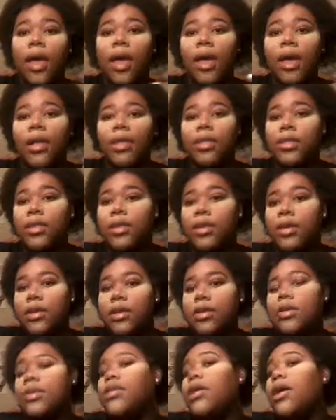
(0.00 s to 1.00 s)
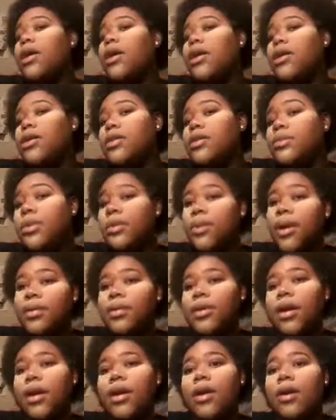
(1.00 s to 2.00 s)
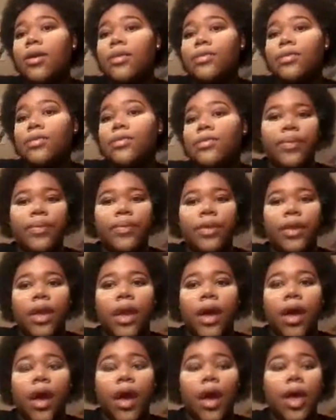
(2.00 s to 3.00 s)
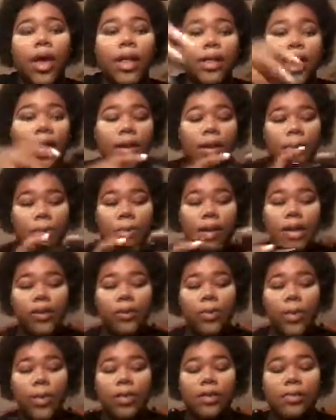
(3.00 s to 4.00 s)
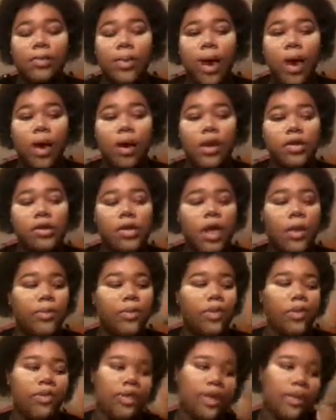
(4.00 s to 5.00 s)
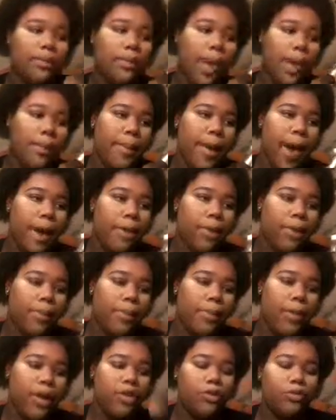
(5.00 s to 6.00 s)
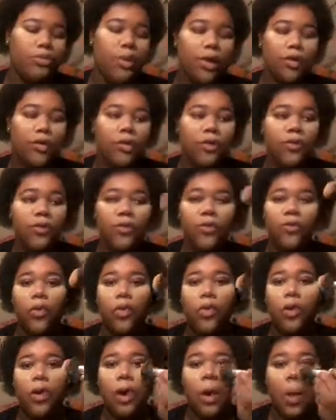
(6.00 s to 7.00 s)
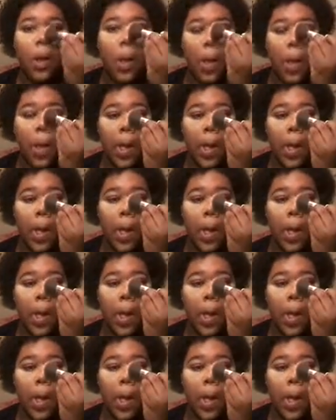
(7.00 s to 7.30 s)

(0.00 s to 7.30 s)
And then there is my mascara. Alright, time to brush away this powder. So I'm using my powder brush by Sephora.